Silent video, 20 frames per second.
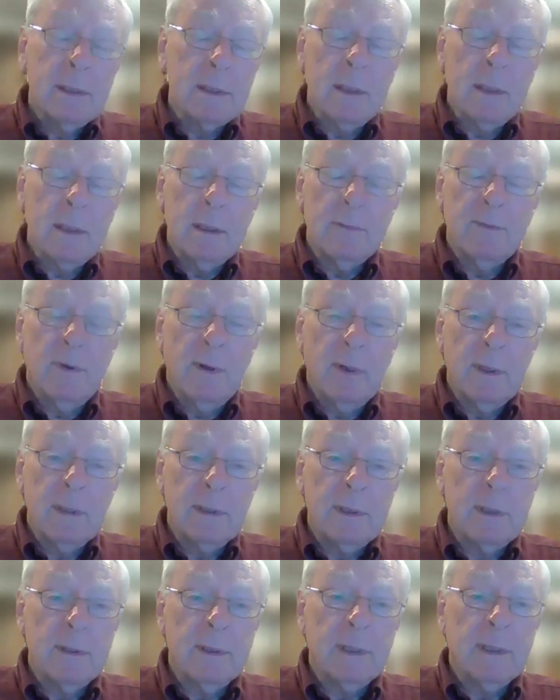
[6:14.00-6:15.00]
started
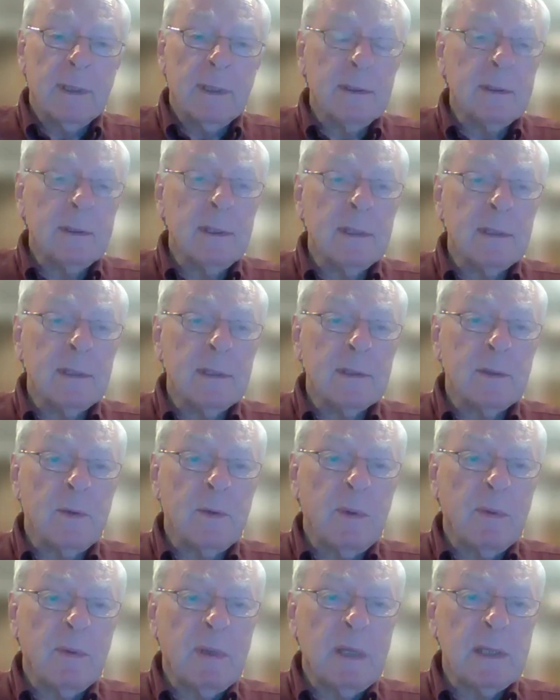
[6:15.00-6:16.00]
volunteering at
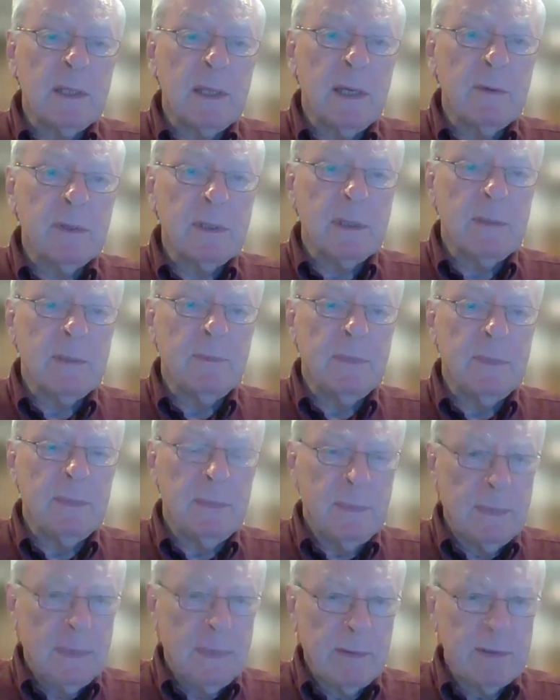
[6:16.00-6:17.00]
swimming meets. I was
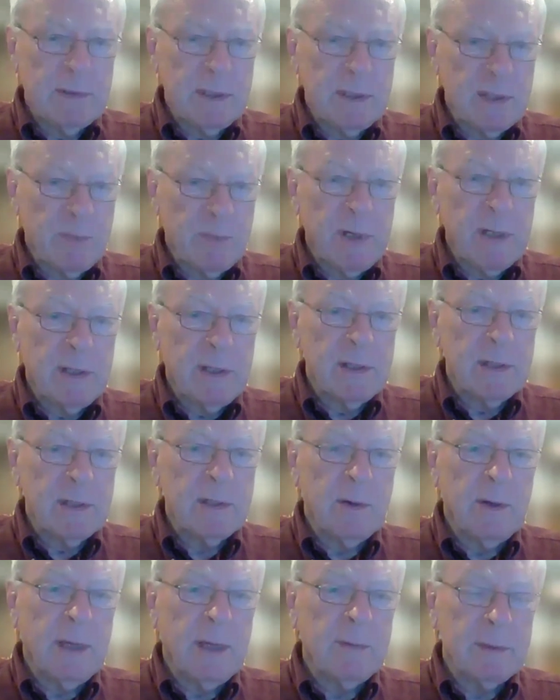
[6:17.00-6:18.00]
a sprinter,
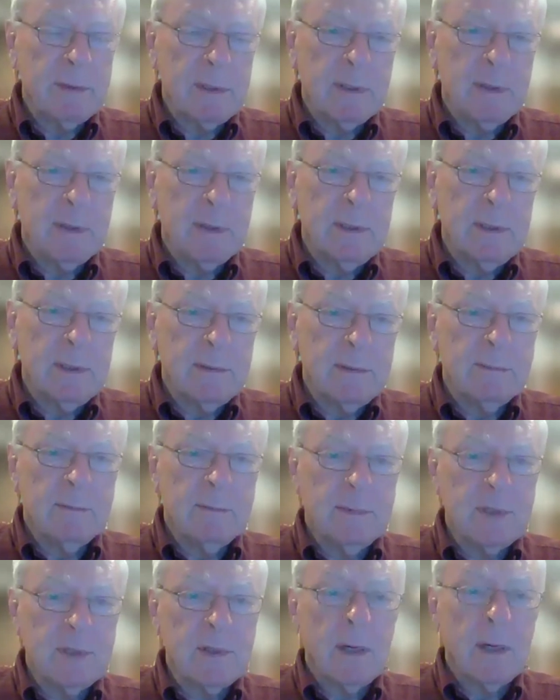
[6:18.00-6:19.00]
so I was a good
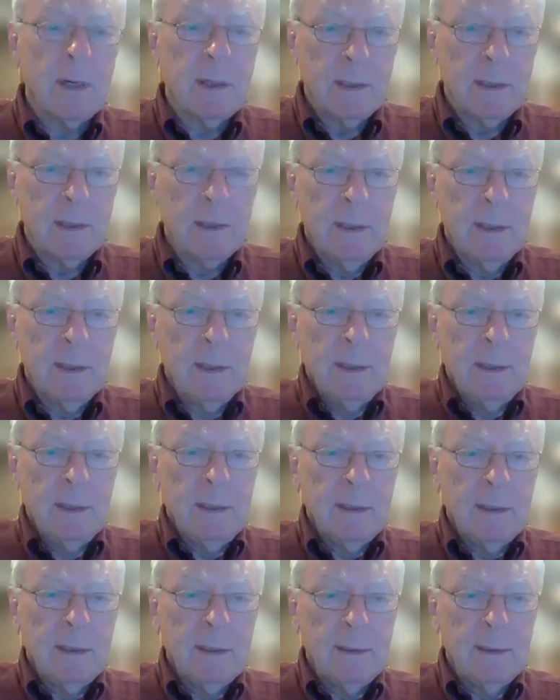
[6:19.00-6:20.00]
starter,
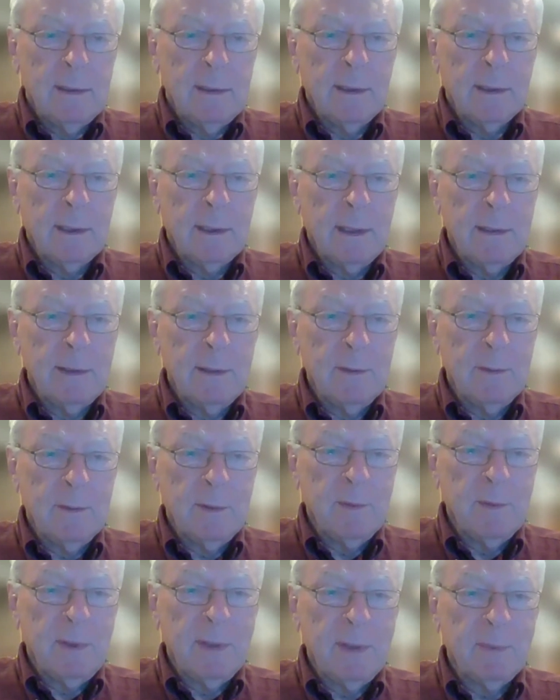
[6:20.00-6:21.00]
and I
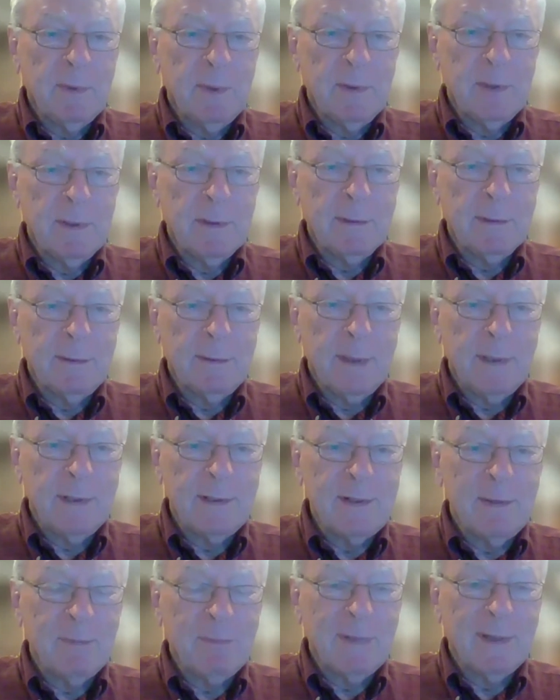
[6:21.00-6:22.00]
knew when people were trying
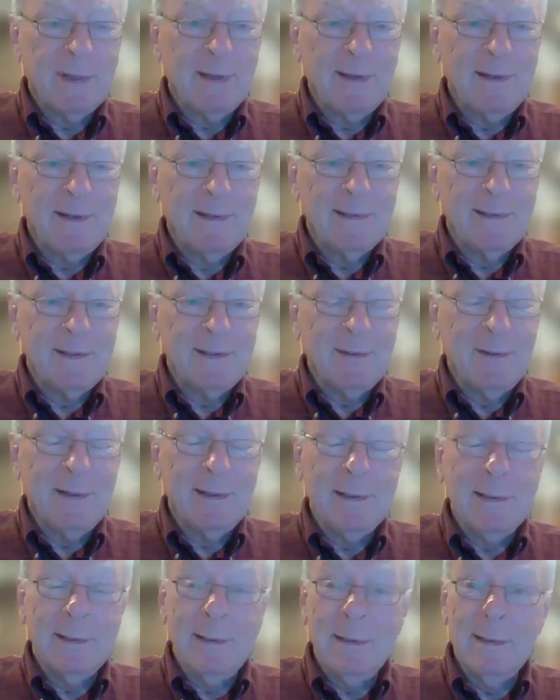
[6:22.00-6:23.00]
to jump the gun and so
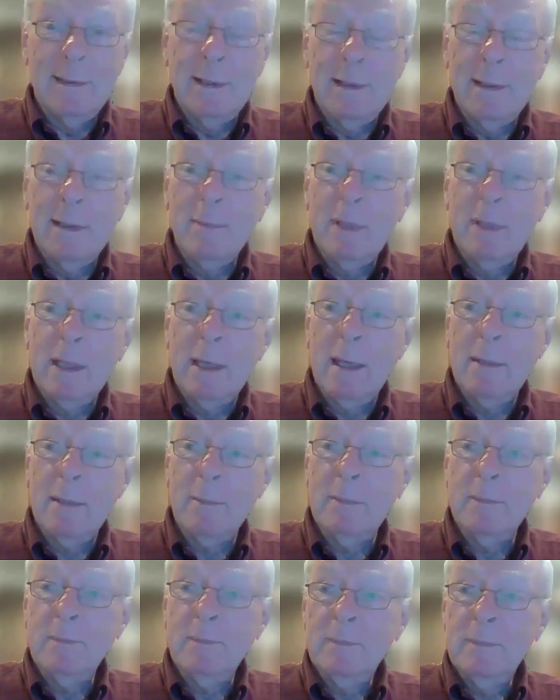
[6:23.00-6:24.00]
on. And then I
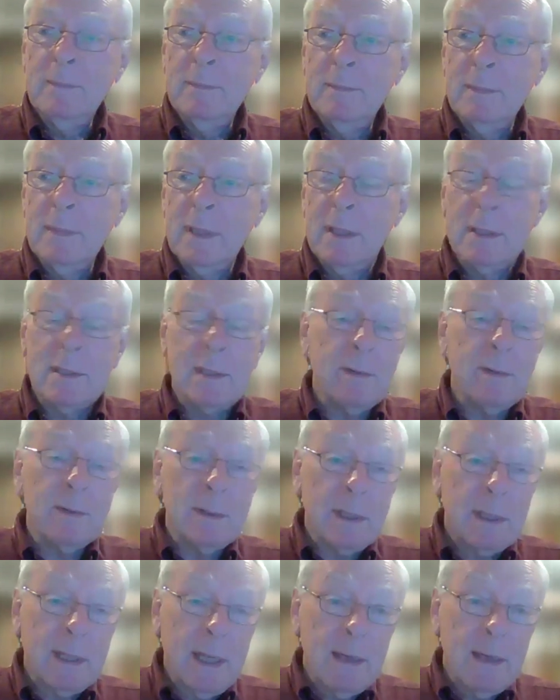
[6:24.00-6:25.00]
became, because I
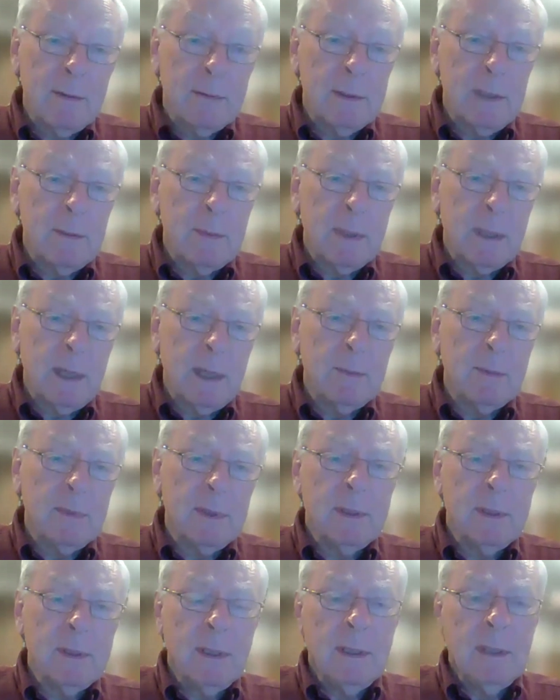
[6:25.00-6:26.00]
was an accountant, I became
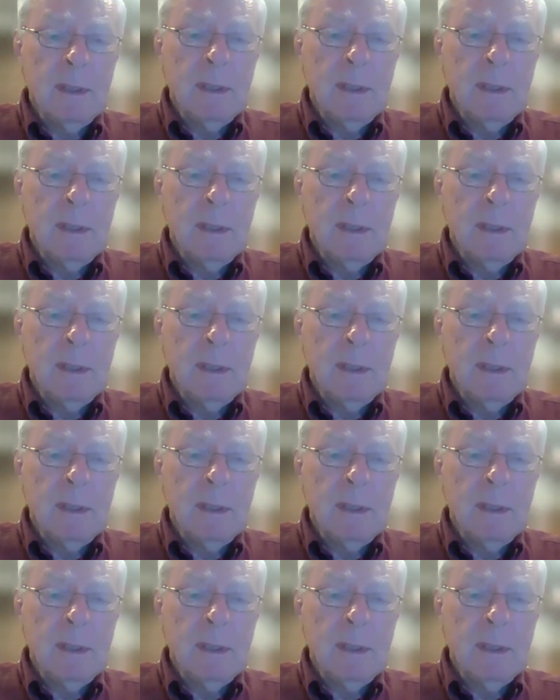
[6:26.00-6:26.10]
the